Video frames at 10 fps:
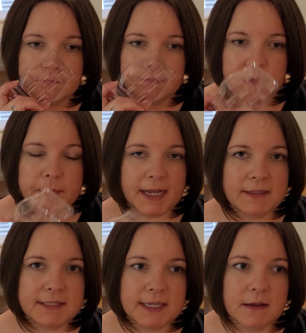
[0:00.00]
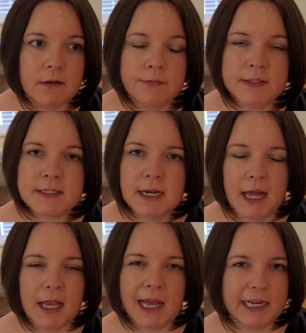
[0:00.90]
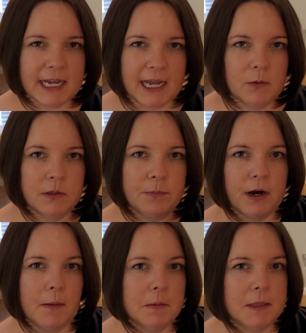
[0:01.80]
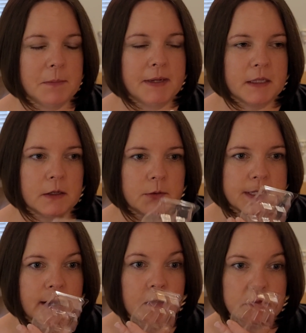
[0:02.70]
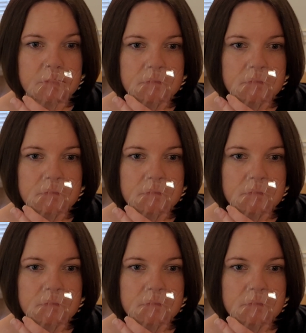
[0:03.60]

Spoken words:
But by itself, it's not like I would probably pick those out.